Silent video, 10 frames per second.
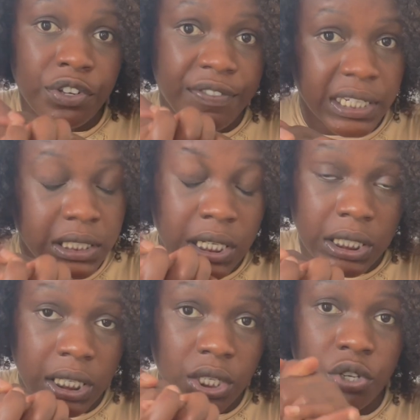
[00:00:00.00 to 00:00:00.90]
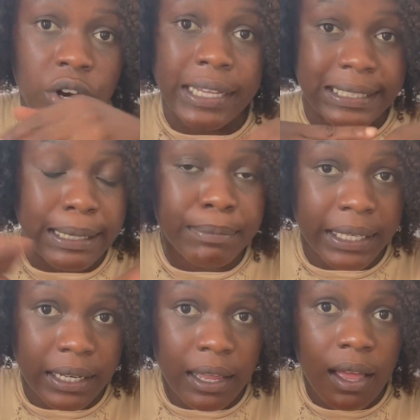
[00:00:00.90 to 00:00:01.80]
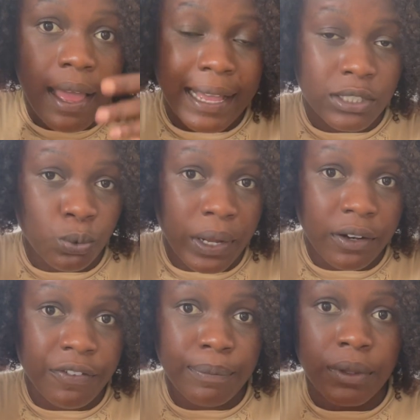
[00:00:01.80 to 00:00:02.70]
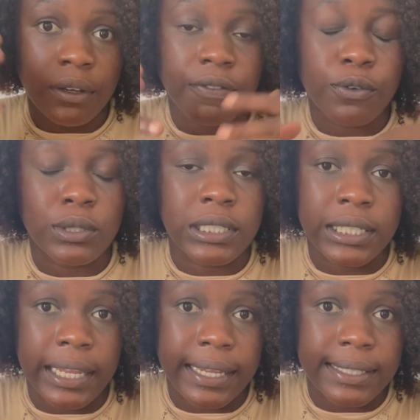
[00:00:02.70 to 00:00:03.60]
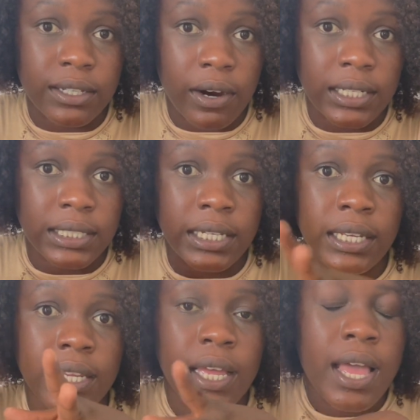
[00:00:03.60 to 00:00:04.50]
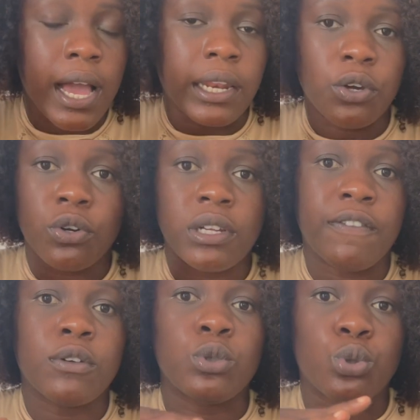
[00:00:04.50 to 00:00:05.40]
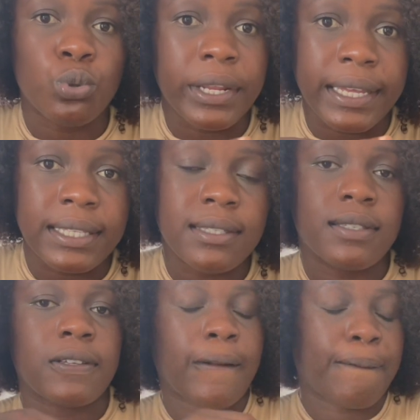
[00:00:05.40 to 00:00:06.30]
vaccinated, you're exempted as well from the 14 days quarantine, and you only have to do 2 days.